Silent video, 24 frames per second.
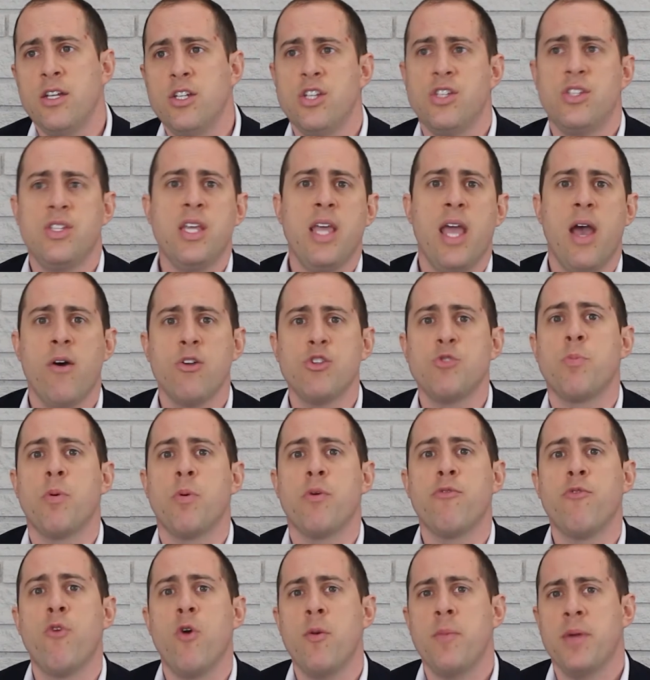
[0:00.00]
just see how it's
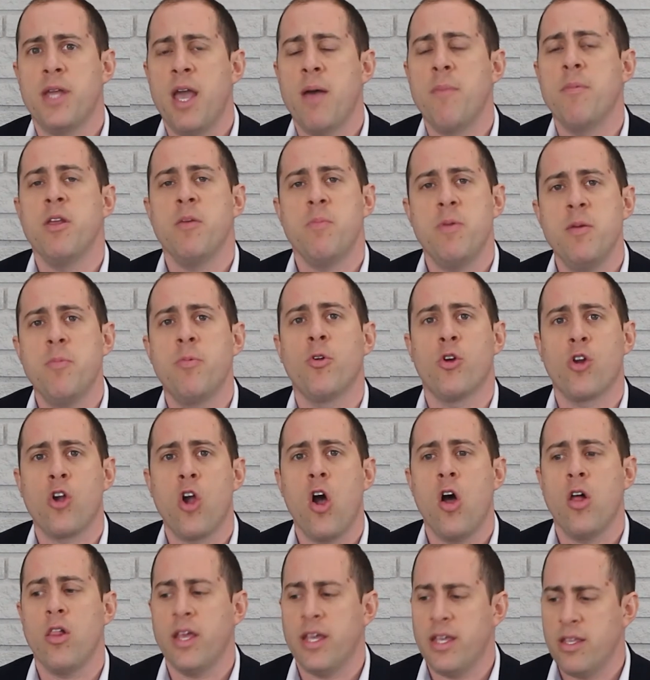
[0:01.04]
performing, how many people are
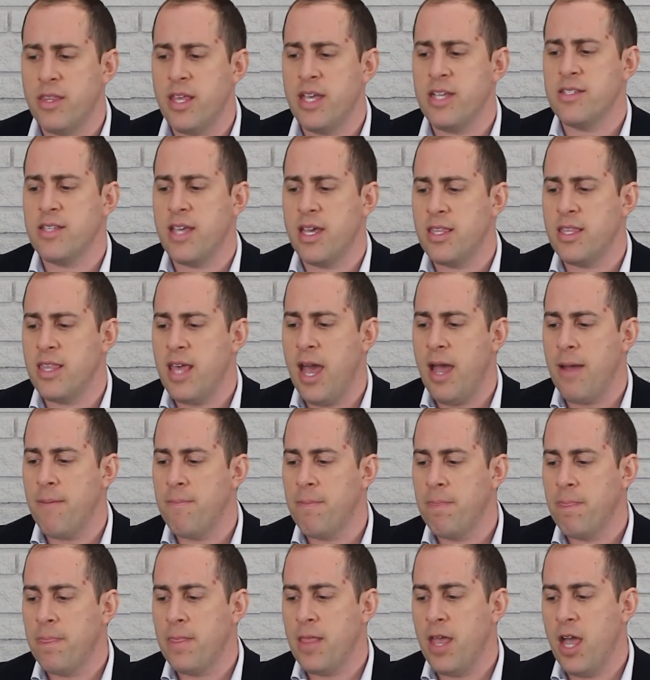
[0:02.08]
calling, things like that.
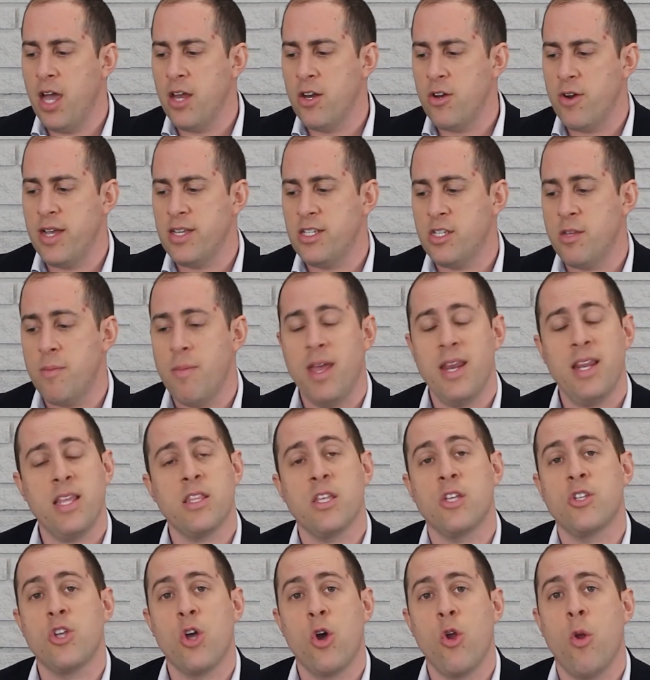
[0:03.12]
Underestimating
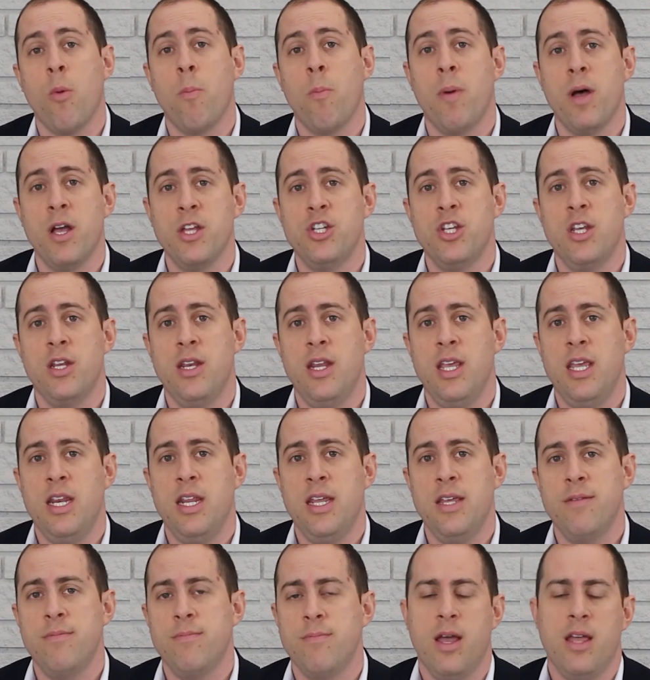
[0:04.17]
the total budget
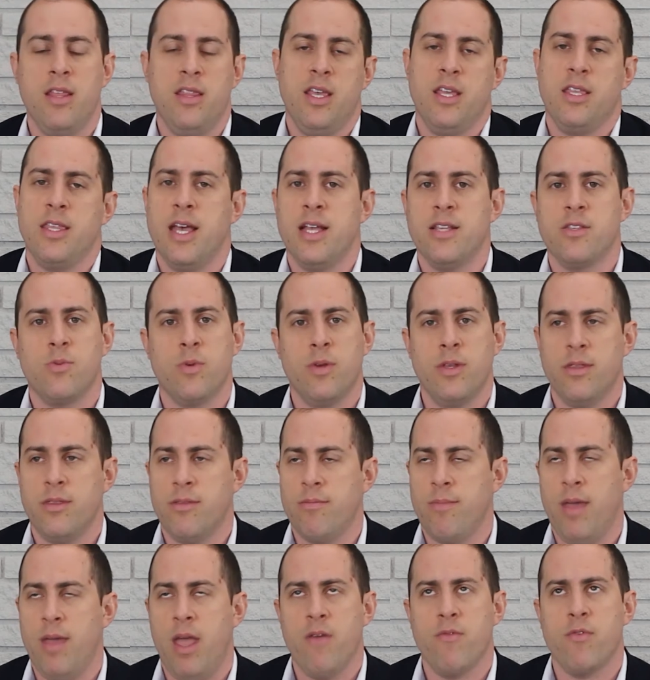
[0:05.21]
needed. I think that's with
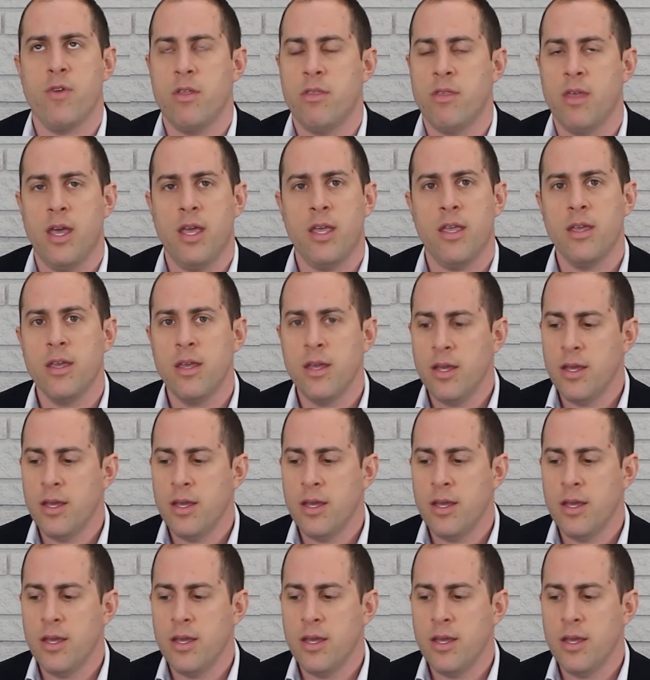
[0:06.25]
everything.